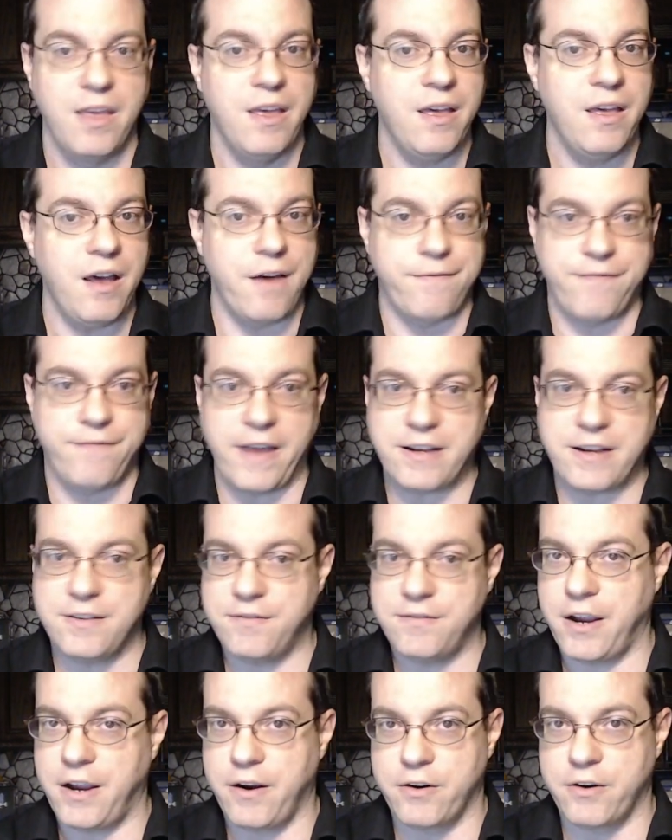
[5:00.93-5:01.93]
effective
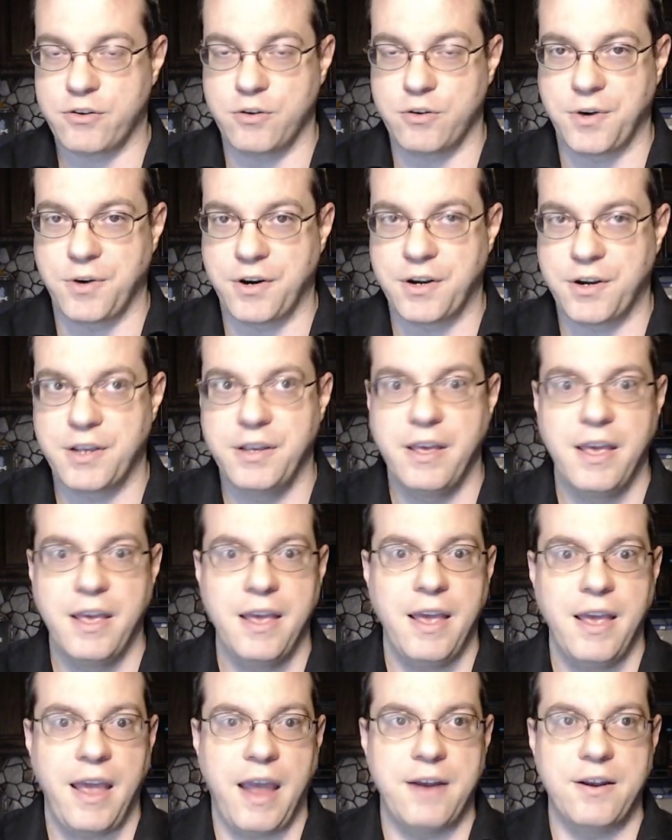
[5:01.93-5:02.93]
character work,
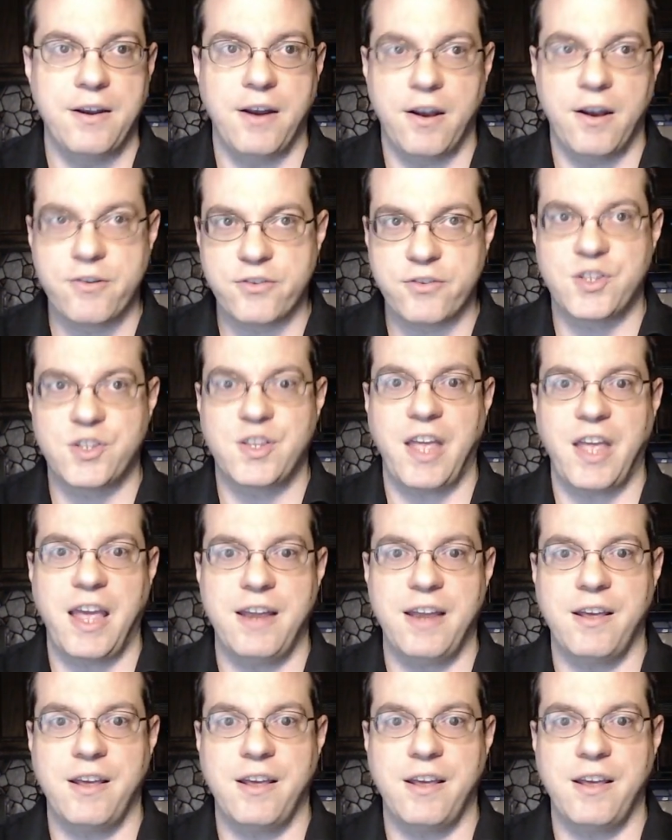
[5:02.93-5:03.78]
and an understanding